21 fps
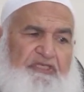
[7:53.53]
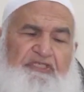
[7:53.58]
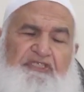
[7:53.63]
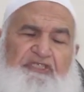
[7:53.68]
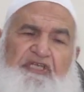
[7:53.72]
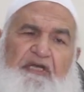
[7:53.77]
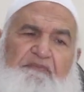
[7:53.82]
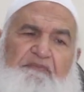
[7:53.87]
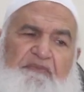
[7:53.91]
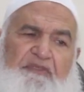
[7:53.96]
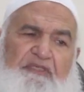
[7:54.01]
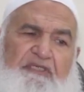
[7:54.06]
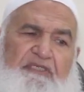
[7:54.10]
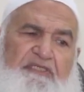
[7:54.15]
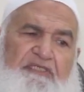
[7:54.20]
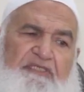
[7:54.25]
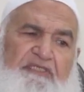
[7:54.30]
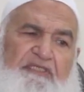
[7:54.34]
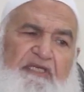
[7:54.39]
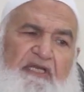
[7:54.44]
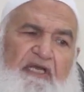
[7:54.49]

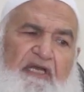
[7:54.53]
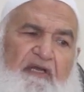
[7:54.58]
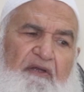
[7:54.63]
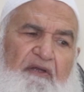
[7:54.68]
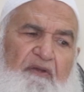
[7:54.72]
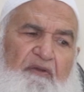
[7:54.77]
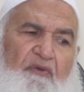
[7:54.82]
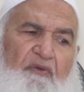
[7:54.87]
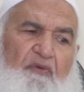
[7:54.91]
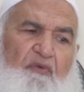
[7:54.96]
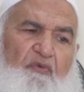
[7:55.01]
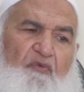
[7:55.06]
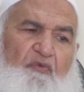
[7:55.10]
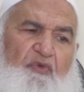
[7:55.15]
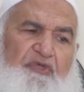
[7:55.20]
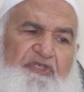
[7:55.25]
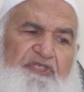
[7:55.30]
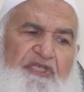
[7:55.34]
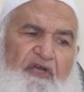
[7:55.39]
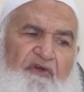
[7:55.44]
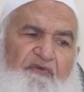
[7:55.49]
chapters
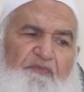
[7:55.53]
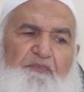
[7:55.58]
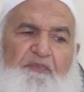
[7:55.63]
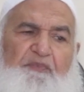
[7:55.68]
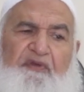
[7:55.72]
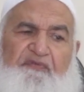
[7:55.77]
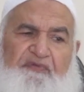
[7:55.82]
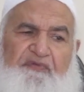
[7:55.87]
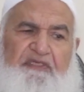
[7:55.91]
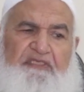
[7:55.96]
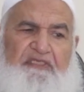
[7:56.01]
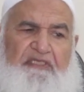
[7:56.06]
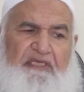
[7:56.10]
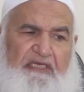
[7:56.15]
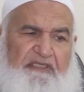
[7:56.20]
which have prefix